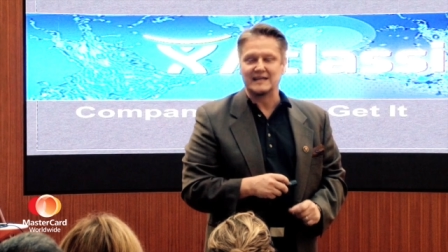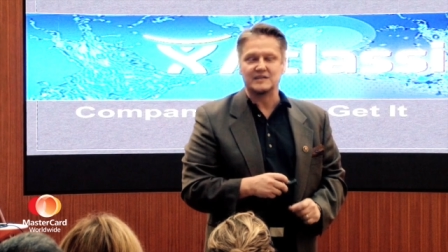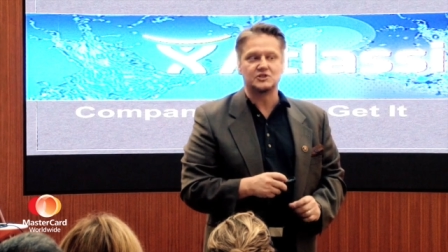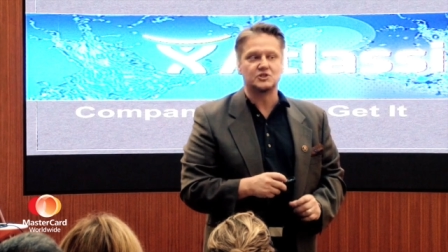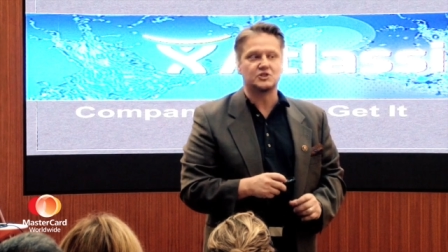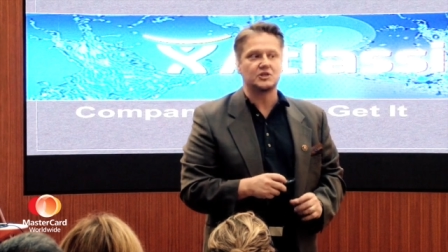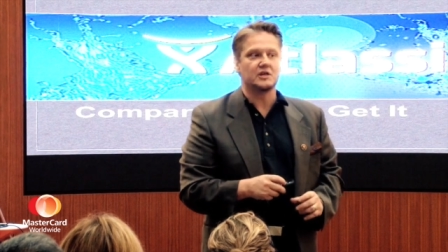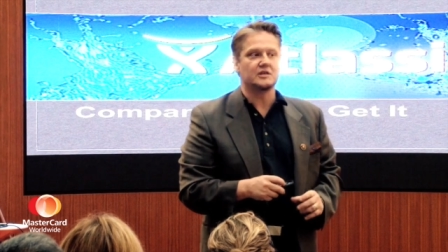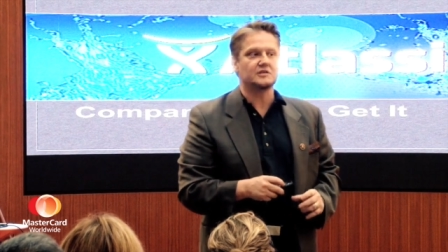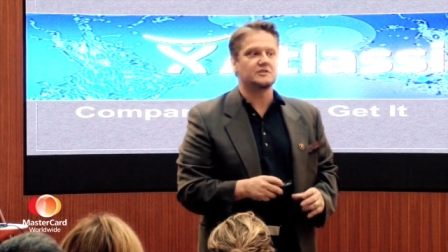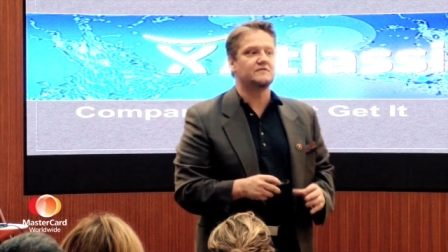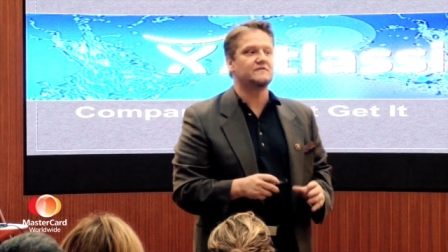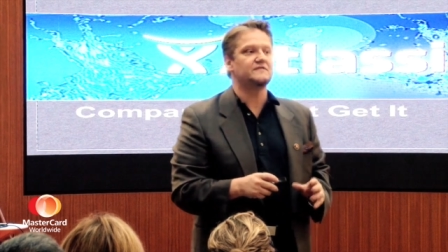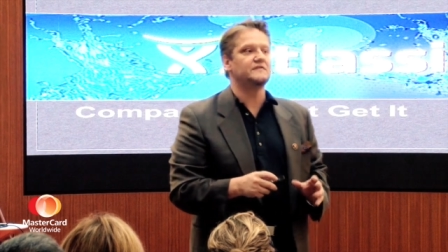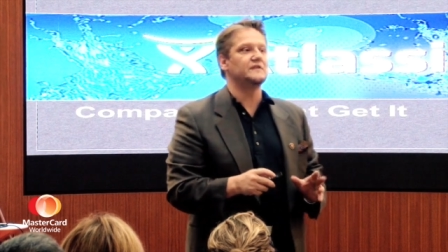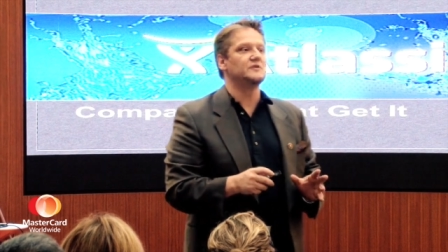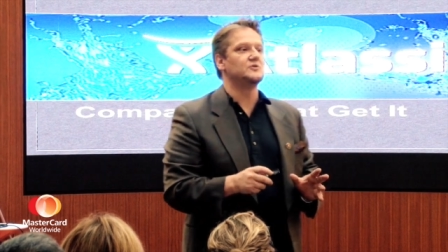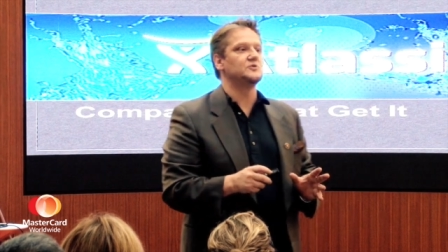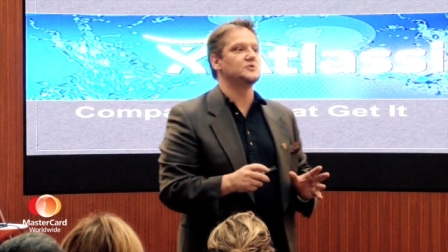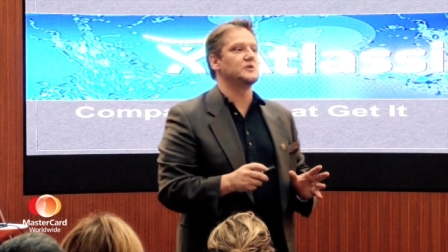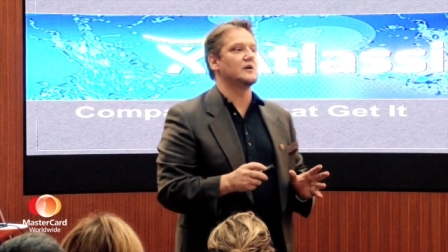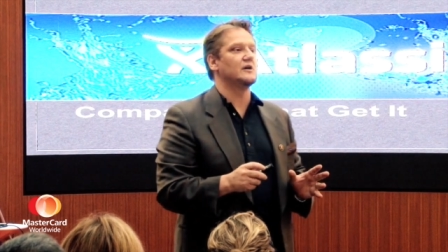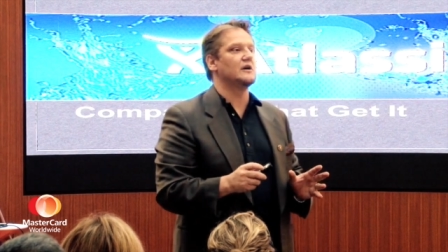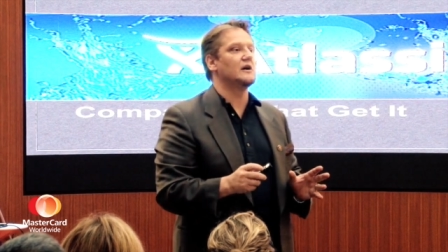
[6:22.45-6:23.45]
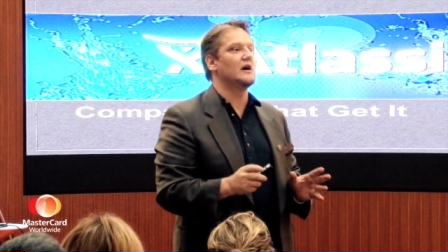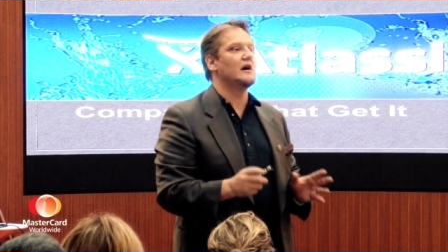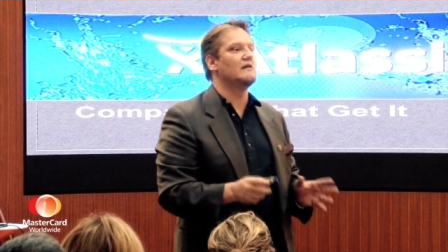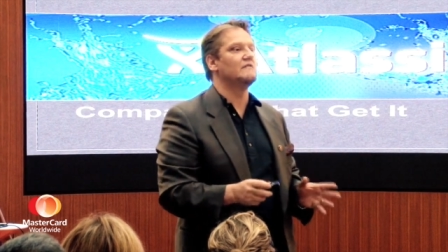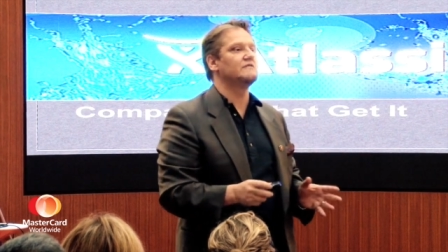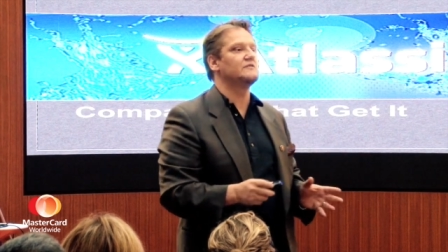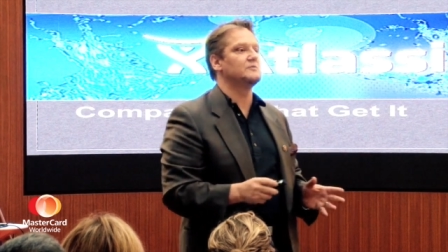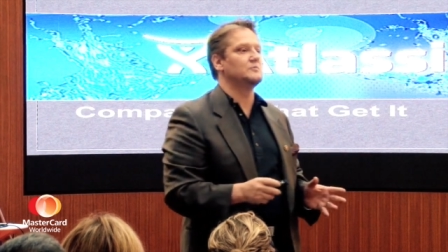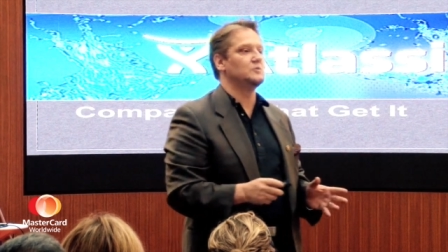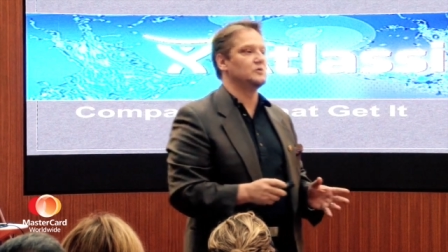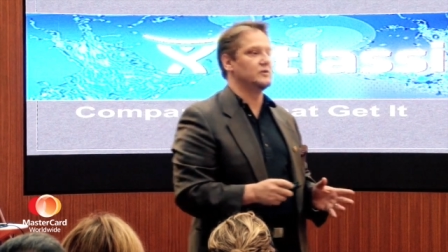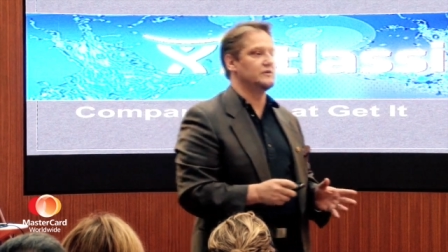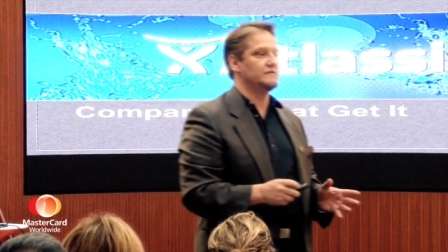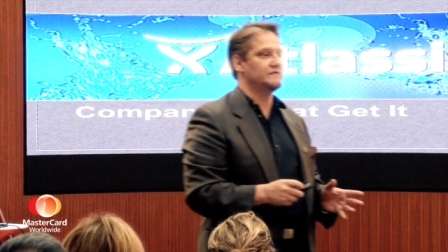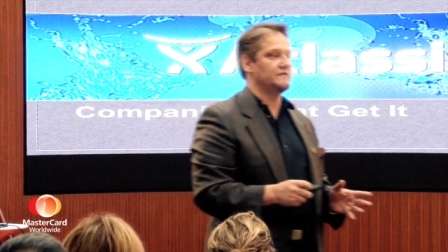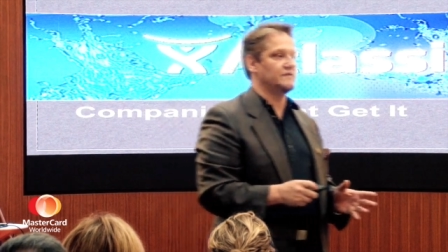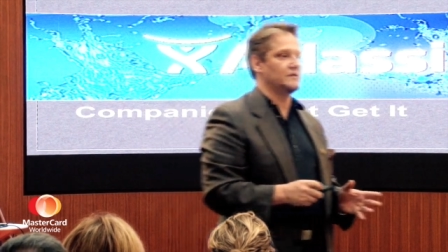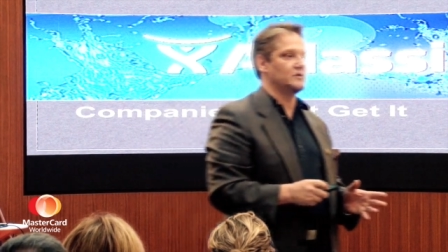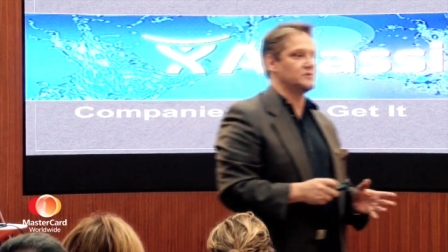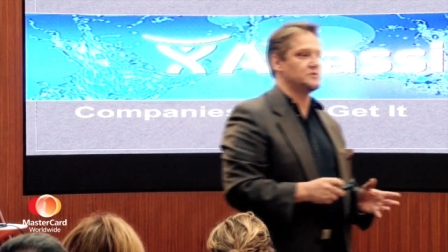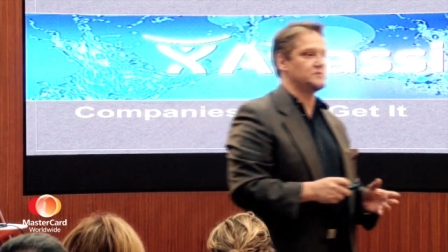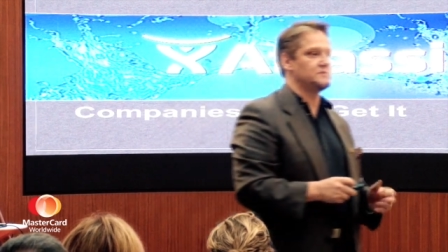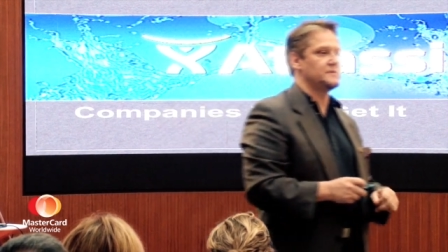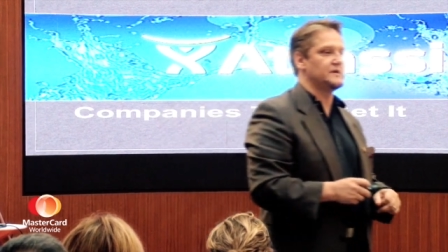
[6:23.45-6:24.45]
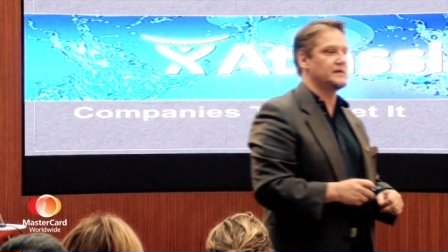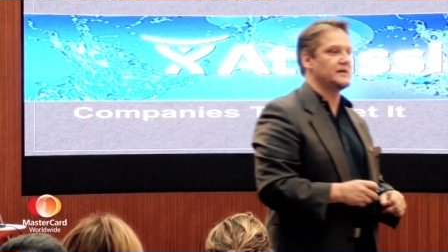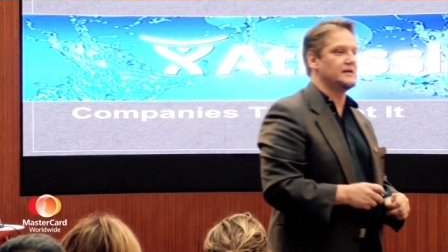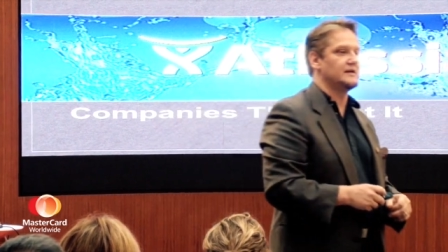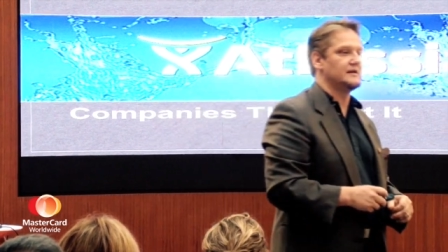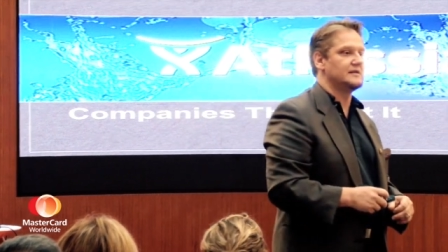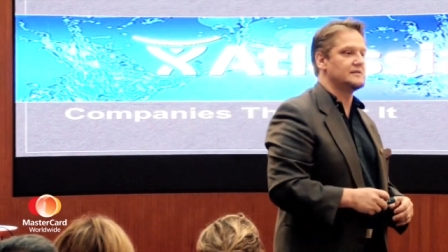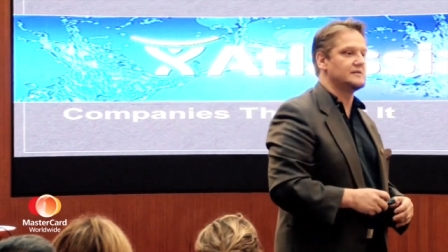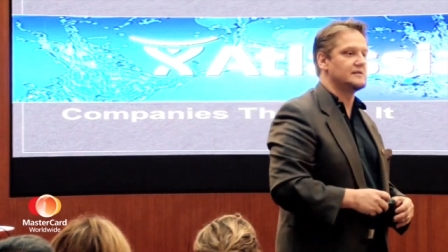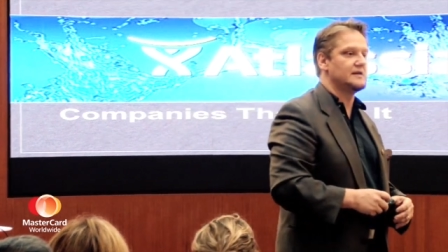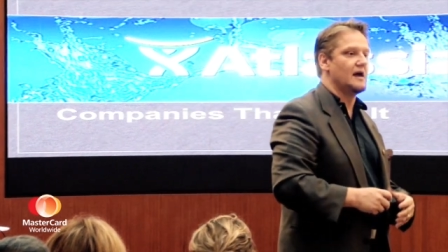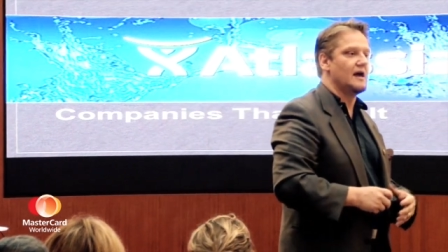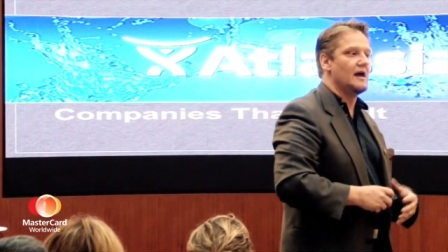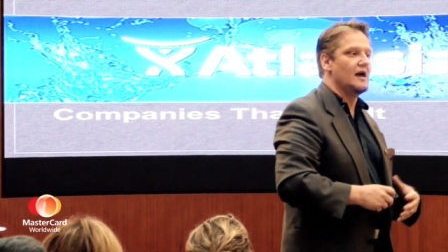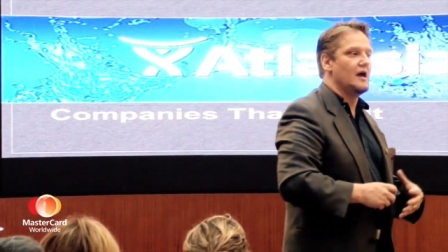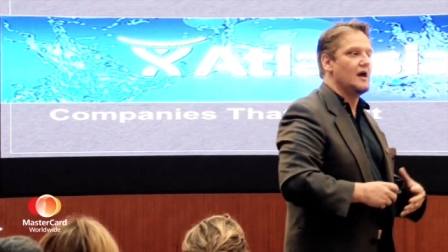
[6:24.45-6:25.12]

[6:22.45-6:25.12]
It just feels uncomfortable at first because